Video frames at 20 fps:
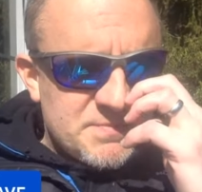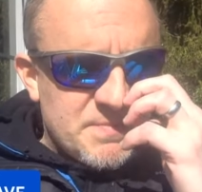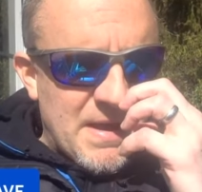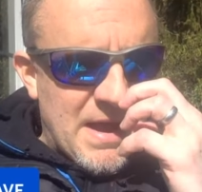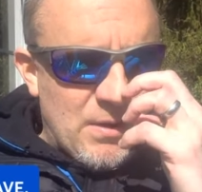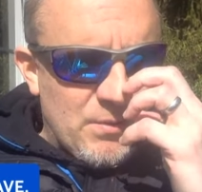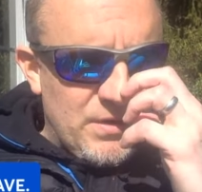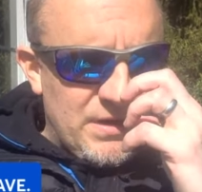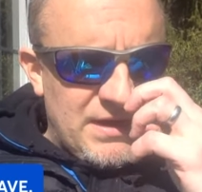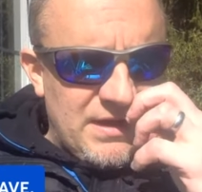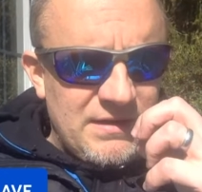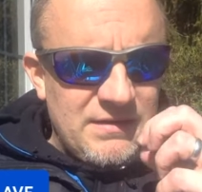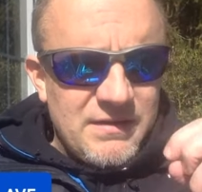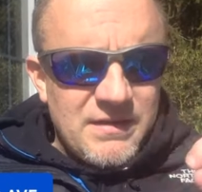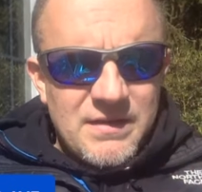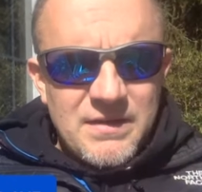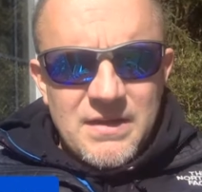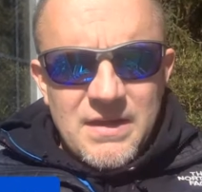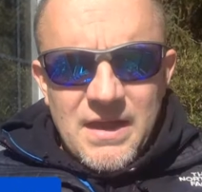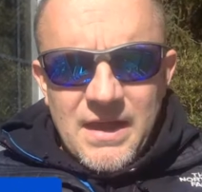Bauer again.
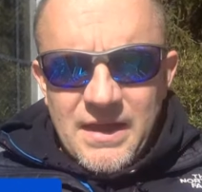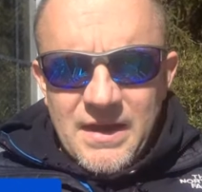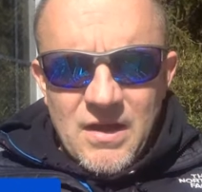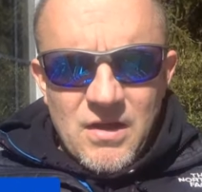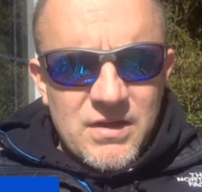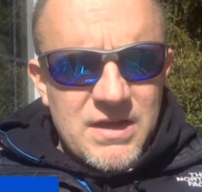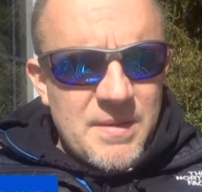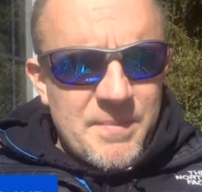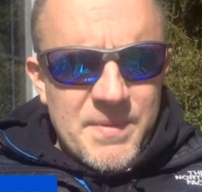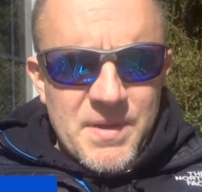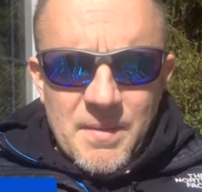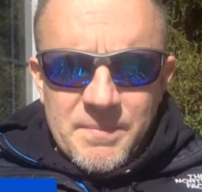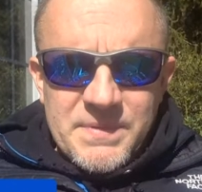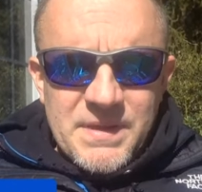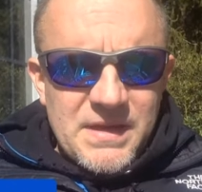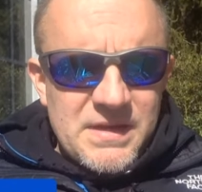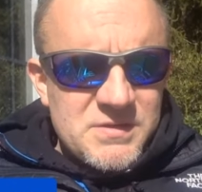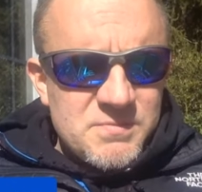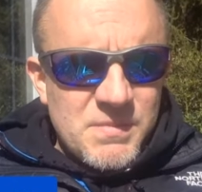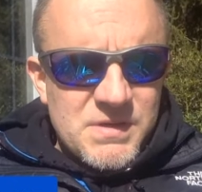And I'll keep you
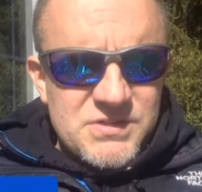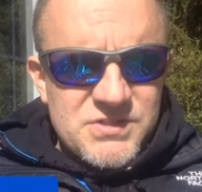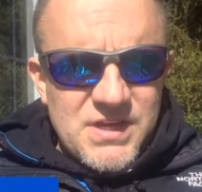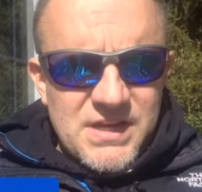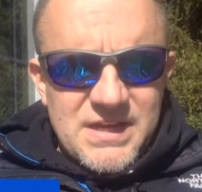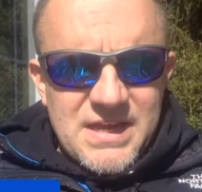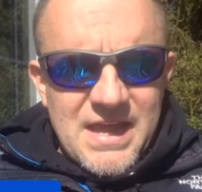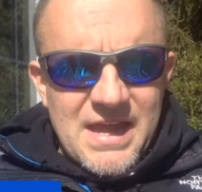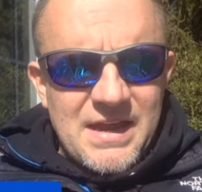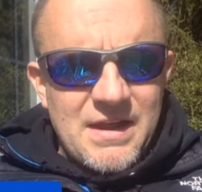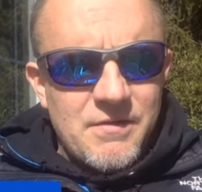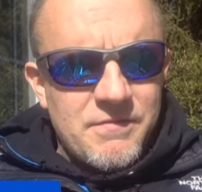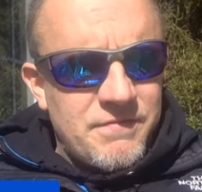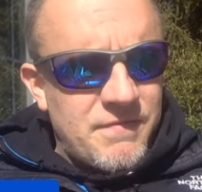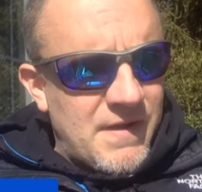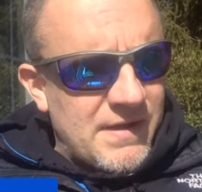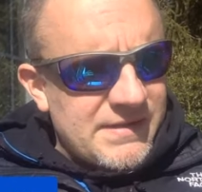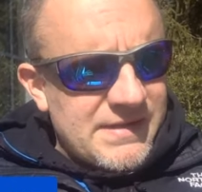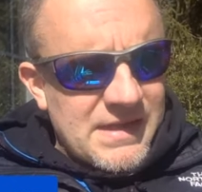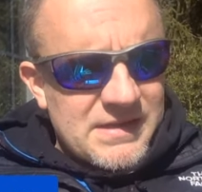updated as much as I can. I'll
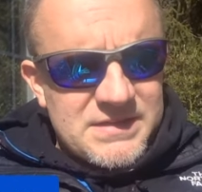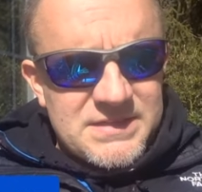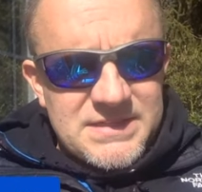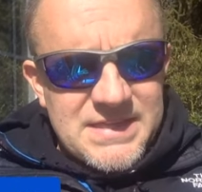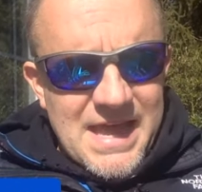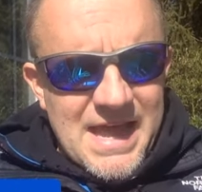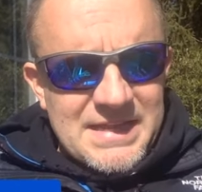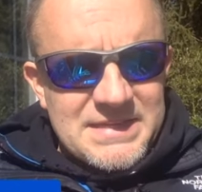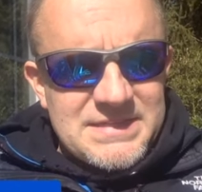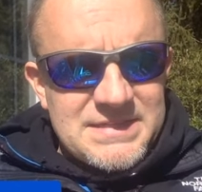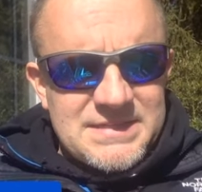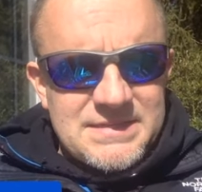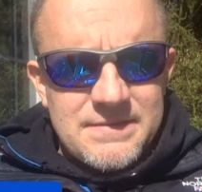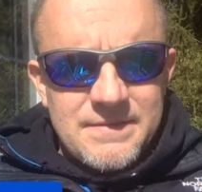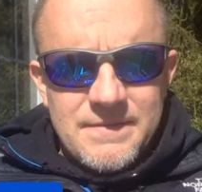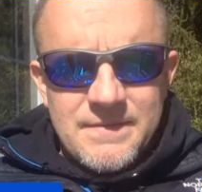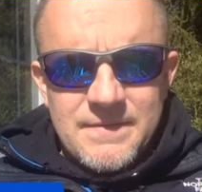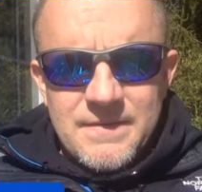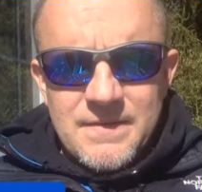find out stats.